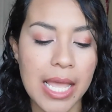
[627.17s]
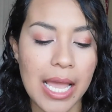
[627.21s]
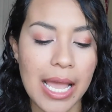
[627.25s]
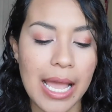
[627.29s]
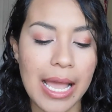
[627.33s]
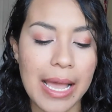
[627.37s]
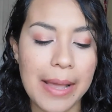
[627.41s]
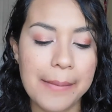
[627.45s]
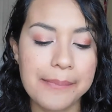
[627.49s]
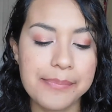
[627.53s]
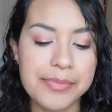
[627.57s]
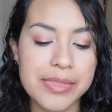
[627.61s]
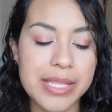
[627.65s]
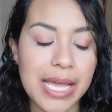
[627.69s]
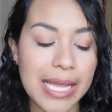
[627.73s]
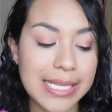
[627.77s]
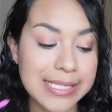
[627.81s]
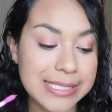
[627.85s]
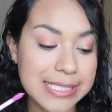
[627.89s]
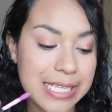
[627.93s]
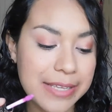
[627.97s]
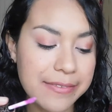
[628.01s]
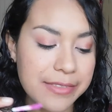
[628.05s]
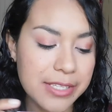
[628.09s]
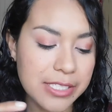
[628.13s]
Um, I
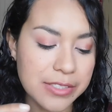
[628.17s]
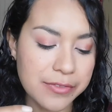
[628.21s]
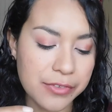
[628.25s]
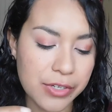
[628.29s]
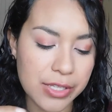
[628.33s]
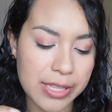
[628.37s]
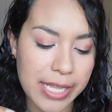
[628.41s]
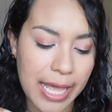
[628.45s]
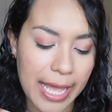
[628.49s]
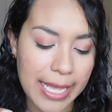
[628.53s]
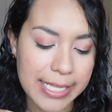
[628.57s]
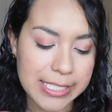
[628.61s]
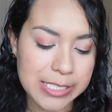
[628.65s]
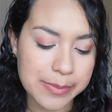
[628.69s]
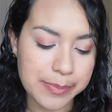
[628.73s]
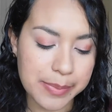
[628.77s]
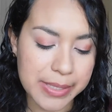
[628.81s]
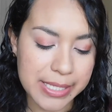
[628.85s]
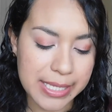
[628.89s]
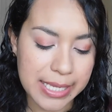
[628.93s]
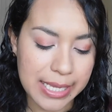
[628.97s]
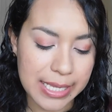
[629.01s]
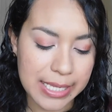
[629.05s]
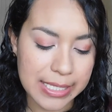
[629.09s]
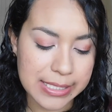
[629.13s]
saved this for last
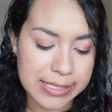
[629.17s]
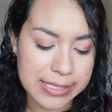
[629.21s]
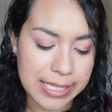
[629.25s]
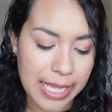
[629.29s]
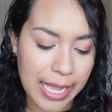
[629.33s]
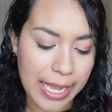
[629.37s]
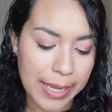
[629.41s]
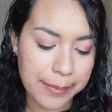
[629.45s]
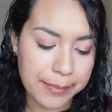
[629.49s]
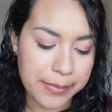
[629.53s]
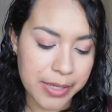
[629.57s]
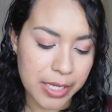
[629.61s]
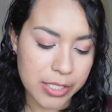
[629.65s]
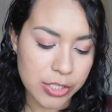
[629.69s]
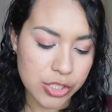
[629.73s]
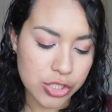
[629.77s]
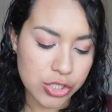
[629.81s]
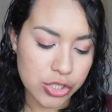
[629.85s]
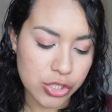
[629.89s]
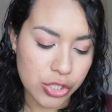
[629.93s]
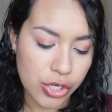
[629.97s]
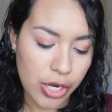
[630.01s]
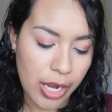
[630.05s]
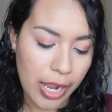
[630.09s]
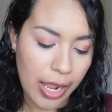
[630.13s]
because I'm not
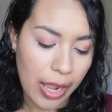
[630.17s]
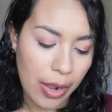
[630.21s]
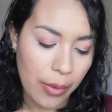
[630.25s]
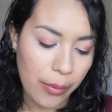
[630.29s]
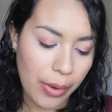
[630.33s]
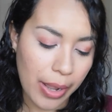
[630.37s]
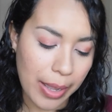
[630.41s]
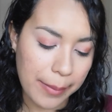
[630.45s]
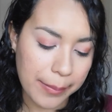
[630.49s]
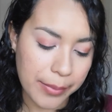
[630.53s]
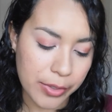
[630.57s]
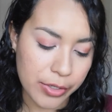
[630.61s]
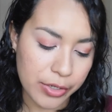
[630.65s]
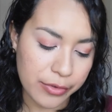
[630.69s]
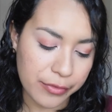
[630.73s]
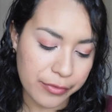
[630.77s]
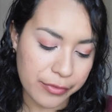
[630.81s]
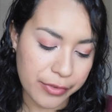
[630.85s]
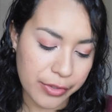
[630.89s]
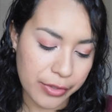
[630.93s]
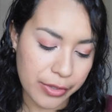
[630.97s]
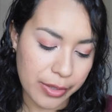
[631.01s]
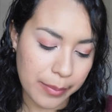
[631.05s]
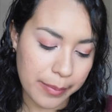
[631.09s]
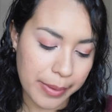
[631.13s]
sure how I'm going
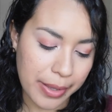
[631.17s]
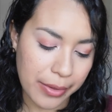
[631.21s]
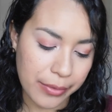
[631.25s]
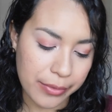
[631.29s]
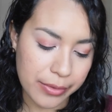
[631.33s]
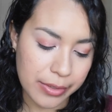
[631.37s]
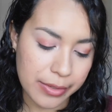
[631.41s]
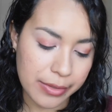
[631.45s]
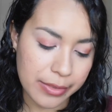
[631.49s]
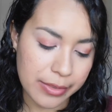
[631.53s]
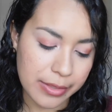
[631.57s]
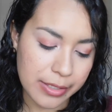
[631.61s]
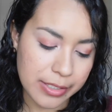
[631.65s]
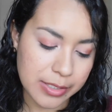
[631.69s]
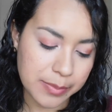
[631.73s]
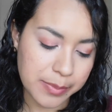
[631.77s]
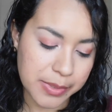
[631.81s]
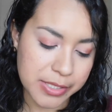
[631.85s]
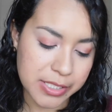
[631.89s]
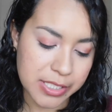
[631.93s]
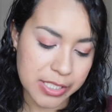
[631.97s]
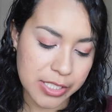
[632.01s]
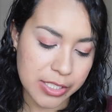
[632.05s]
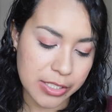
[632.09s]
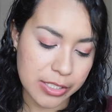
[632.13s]
to feel about this
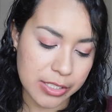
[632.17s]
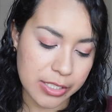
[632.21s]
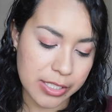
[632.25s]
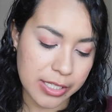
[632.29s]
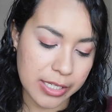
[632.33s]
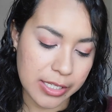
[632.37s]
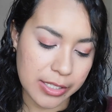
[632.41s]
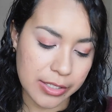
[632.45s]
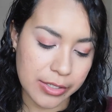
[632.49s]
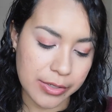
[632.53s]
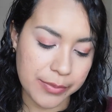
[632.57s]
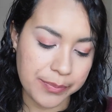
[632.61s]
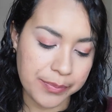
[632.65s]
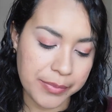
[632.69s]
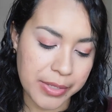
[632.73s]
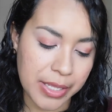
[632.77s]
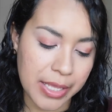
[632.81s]
particular color.